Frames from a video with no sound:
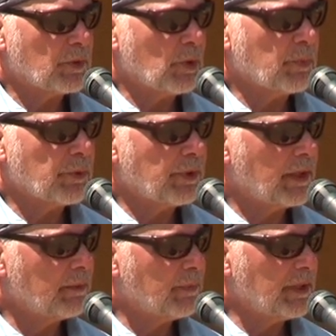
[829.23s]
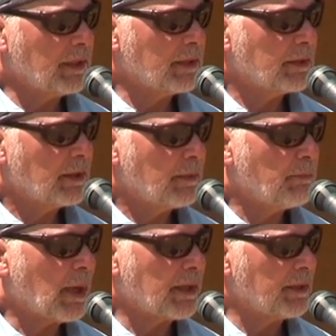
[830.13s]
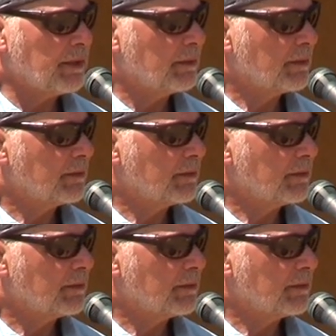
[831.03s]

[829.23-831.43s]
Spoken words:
corpore, meaning body.